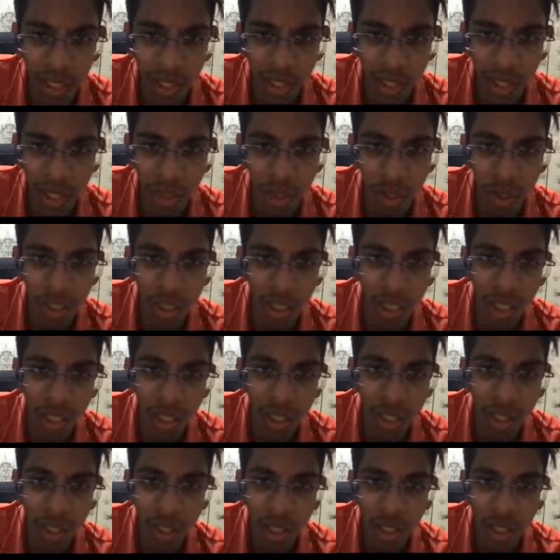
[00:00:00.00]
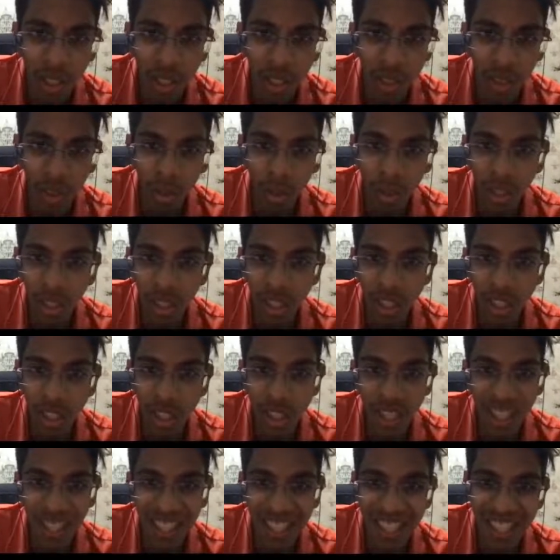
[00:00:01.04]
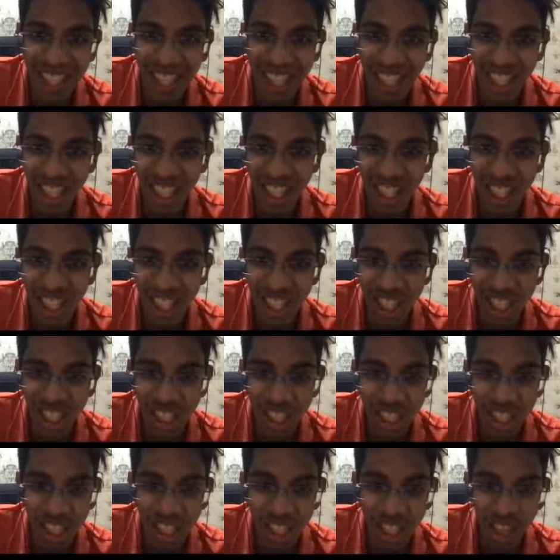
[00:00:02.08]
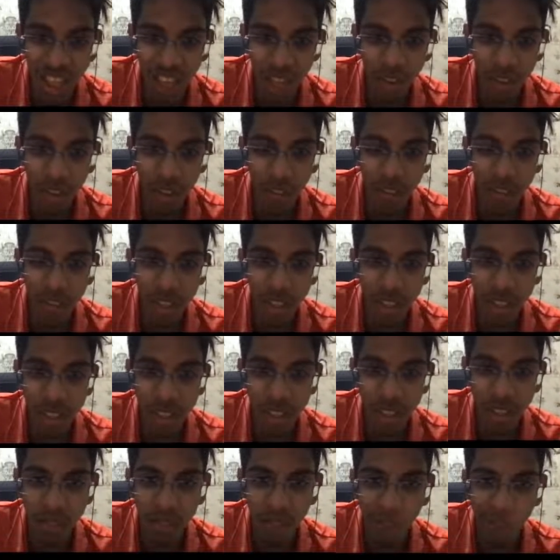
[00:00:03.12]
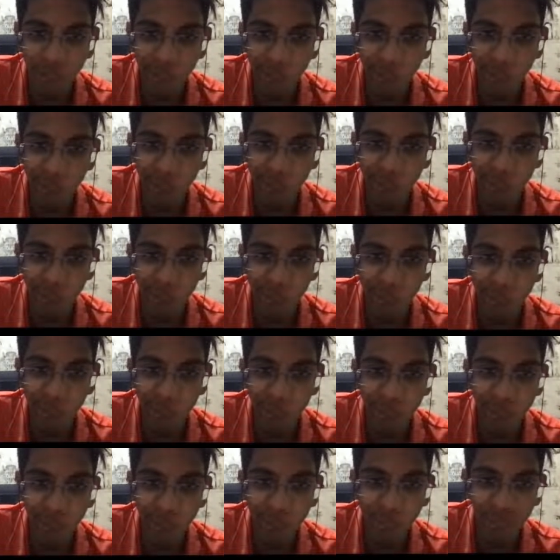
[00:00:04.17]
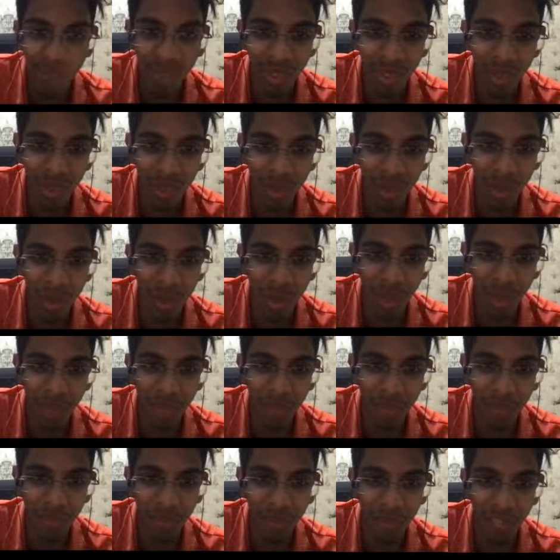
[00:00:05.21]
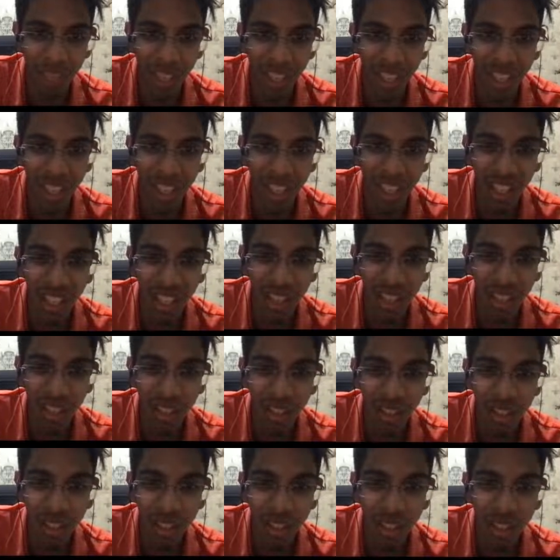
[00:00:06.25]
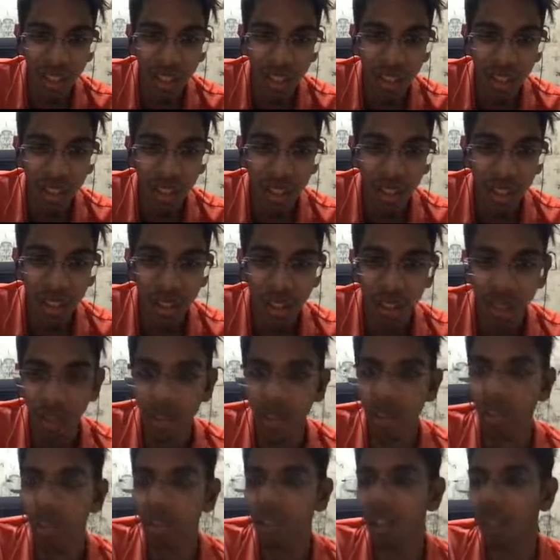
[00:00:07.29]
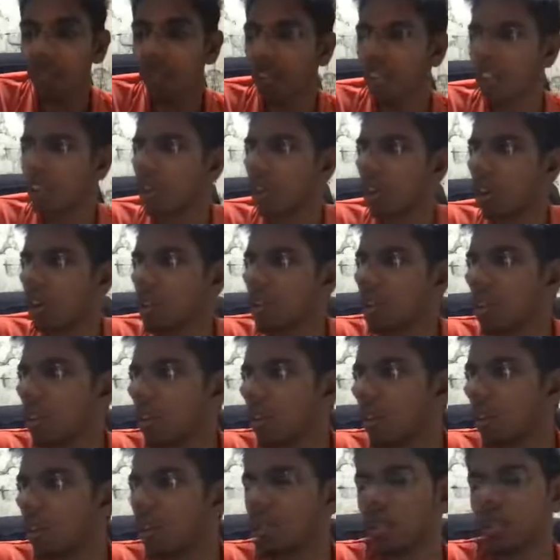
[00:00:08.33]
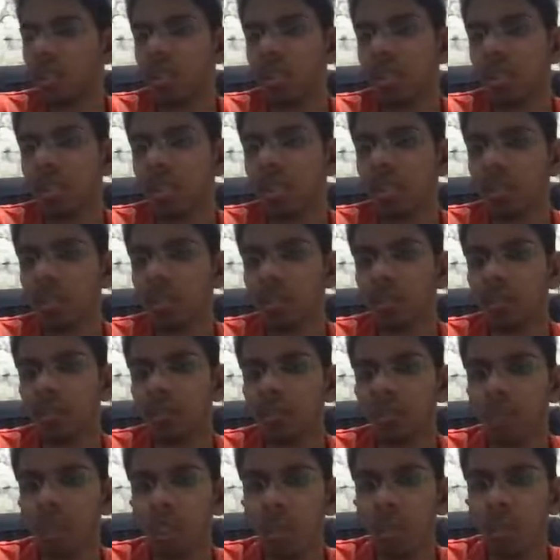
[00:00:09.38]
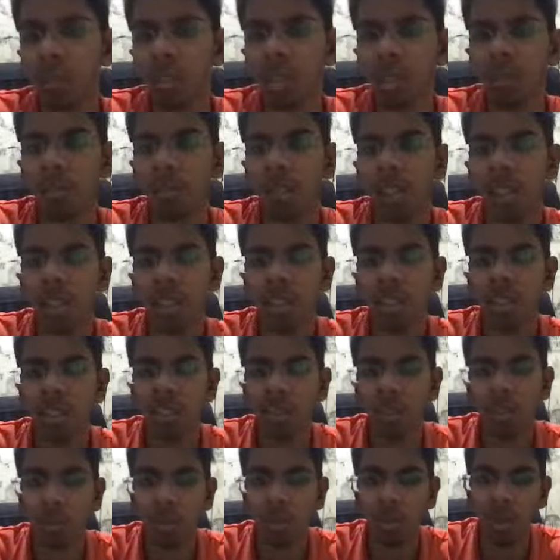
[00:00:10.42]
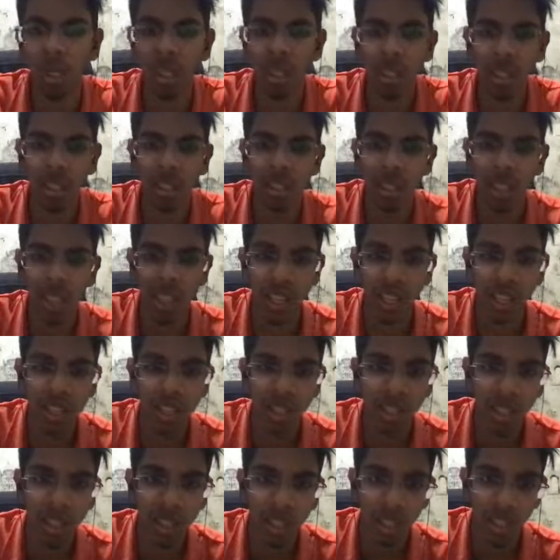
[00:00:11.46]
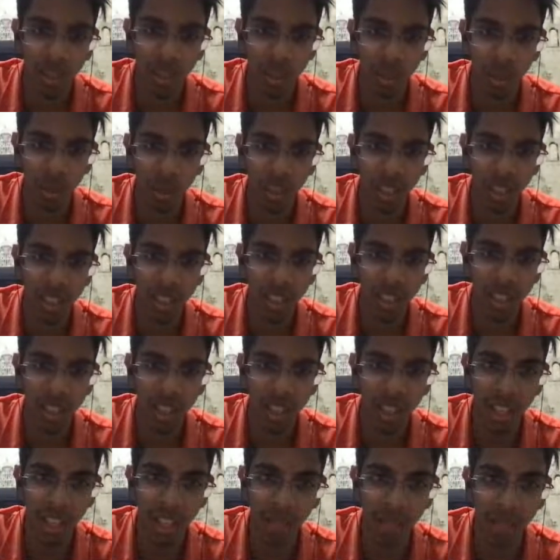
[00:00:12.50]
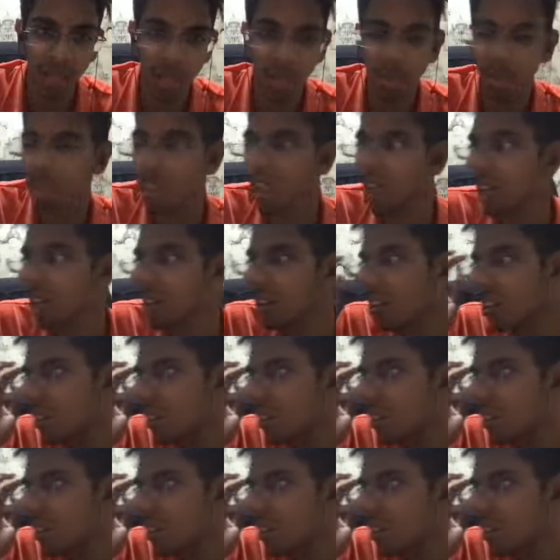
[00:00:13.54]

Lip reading: cannot take. Rook takes is there. How do I defend this? Maybe rook f8. Oh, f8 is lost now. Bishop takes, queen takes, rook takes knight, and bishop is dead.